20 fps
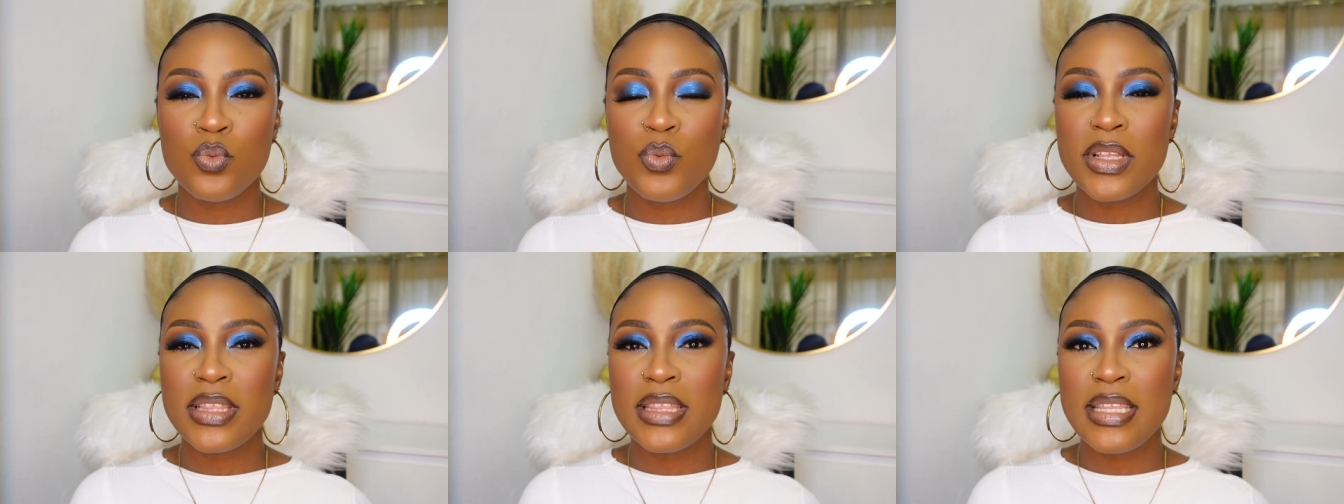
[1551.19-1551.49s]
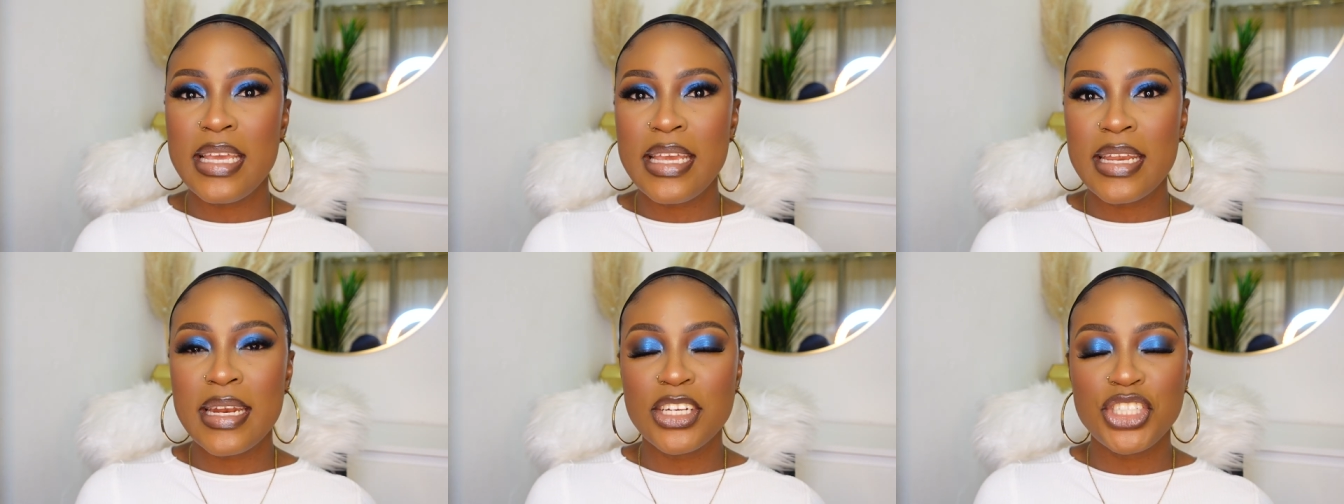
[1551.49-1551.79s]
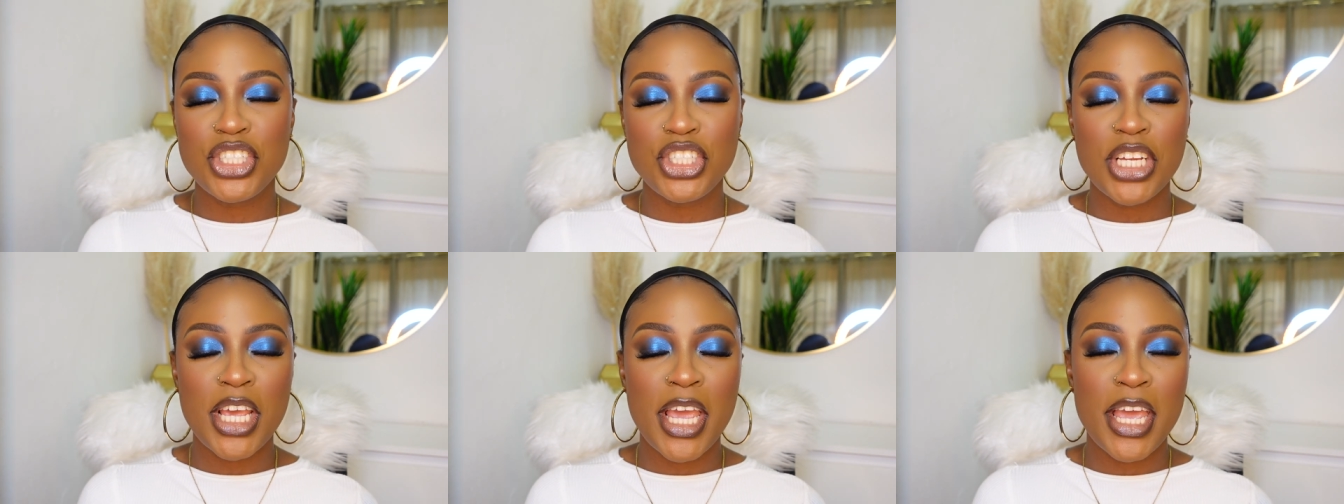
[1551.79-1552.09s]
within a
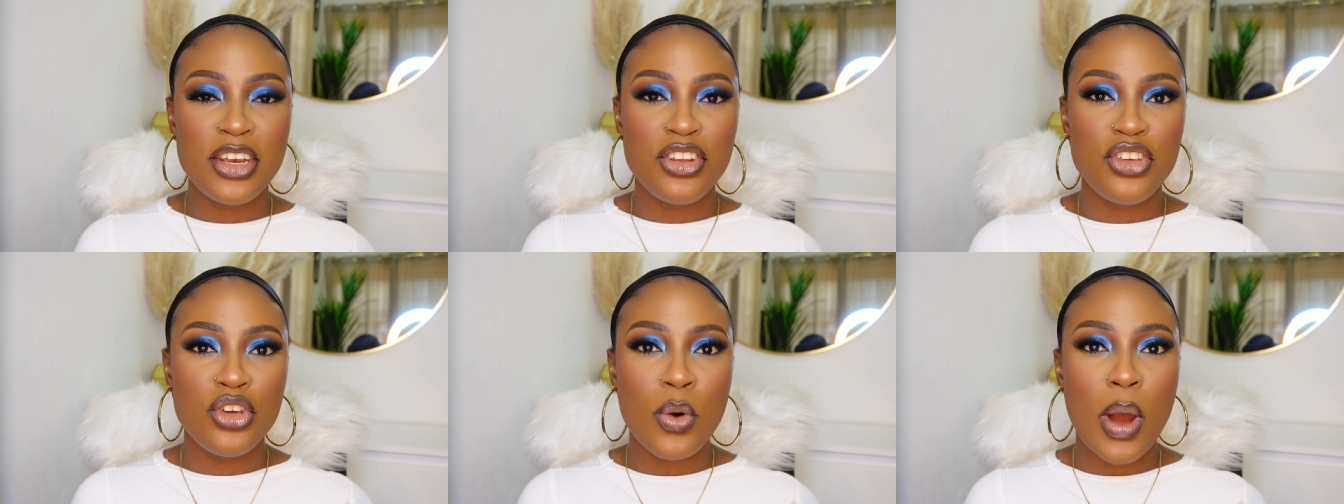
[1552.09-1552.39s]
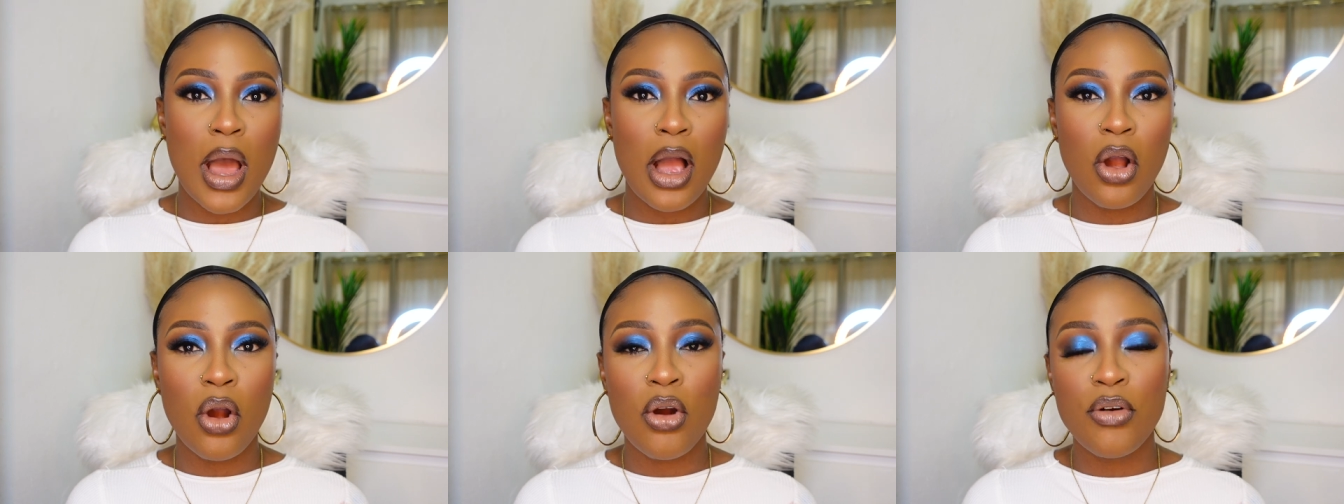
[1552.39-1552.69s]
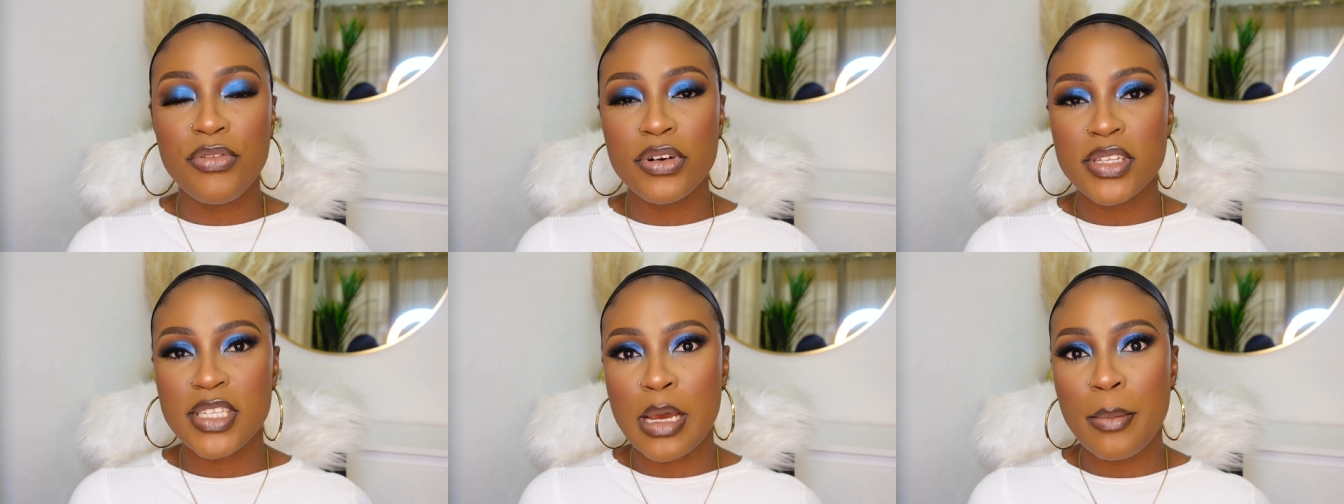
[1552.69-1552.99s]
shade you are
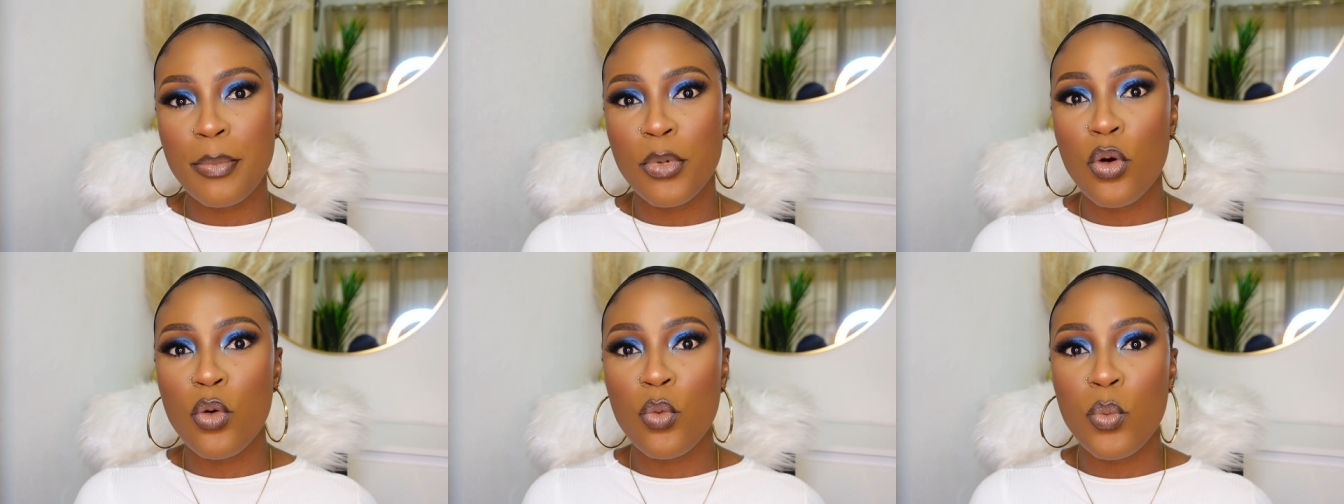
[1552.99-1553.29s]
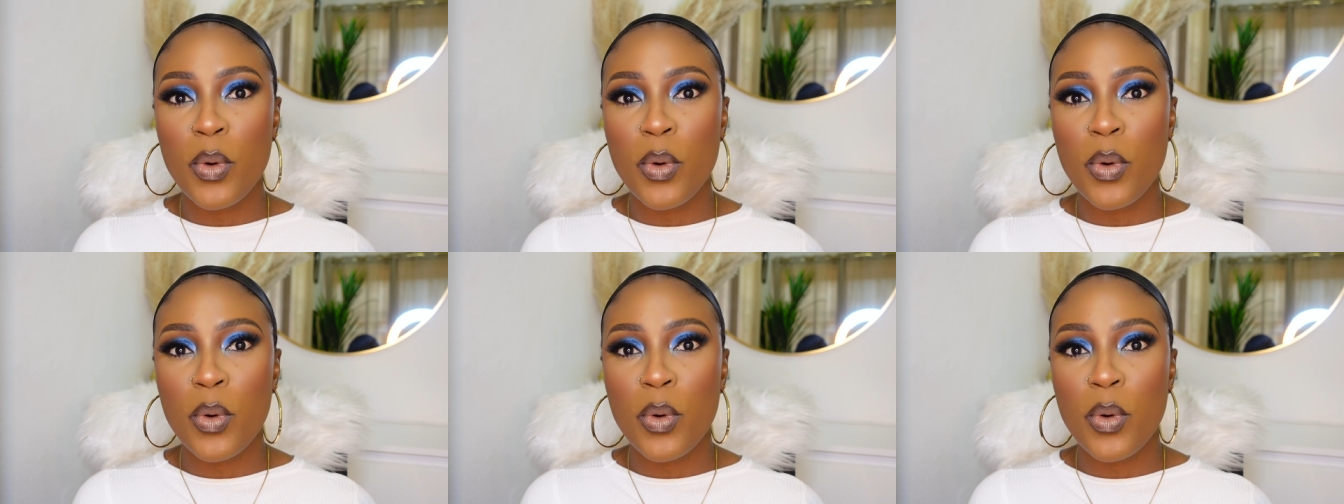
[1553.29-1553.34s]
comfortable